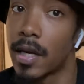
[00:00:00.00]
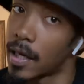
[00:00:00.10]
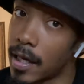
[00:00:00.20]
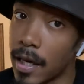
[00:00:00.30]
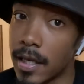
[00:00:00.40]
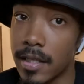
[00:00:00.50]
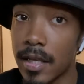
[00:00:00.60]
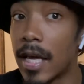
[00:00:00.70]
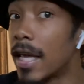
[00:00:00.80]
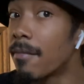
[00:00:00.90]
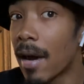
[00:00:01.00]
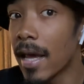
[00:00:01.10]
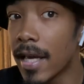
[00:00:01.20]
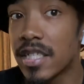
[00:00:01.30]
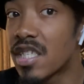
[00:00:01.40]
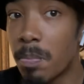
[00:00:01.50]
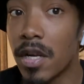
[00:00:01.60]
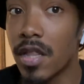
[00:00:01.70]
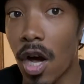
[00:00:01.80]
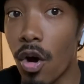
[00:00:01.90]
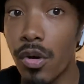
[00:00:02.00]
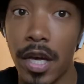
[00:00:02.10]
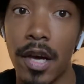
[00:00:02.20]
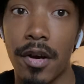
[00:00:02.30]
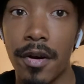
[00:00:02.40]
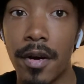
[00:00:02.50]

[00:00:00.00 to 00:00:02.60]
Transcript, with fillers: He is. He might get suspended the whole year.